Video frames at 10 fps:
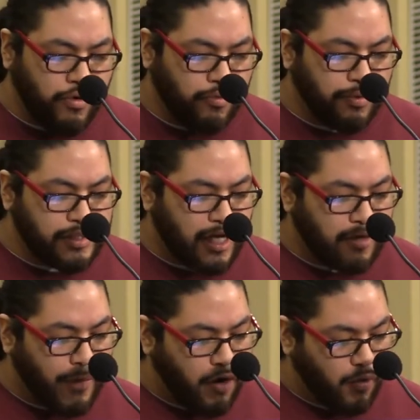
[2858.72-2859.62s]
When we talk
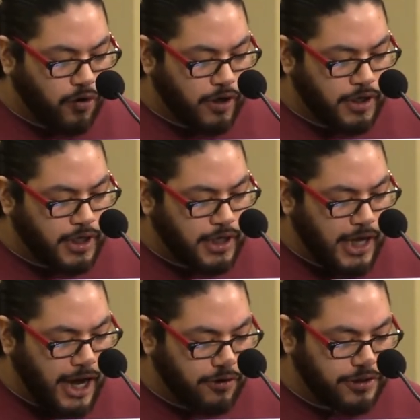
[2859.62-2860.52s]
about war and
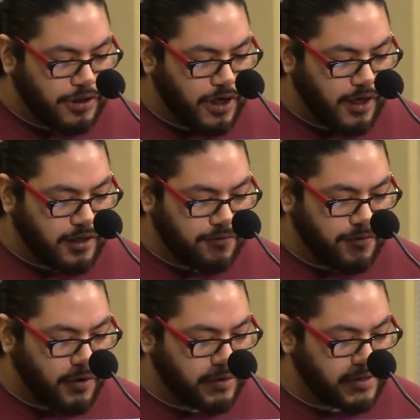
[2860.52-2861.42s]
how young
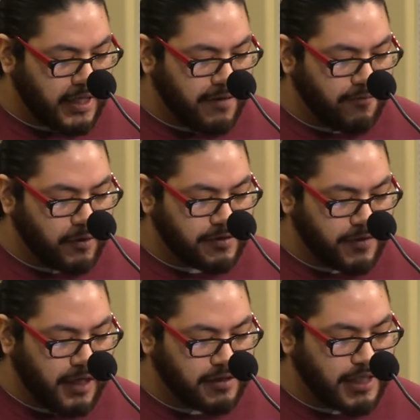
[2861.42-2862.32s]
folks and folks
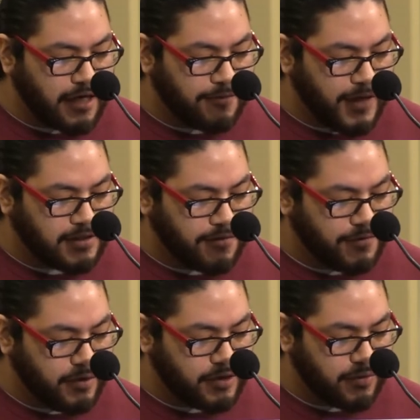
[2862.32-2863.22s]
of color sacrifice their
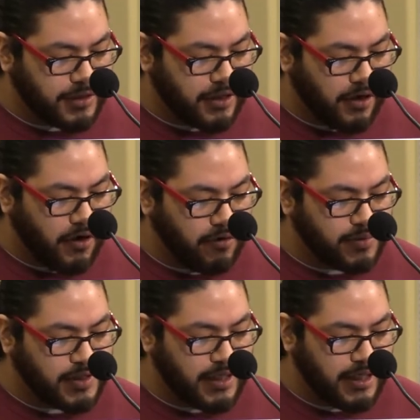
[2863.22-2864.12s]
future within our home
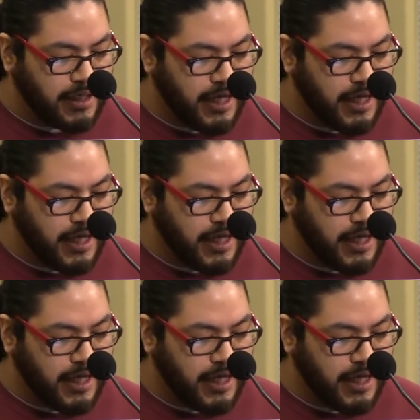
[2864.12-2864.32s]
city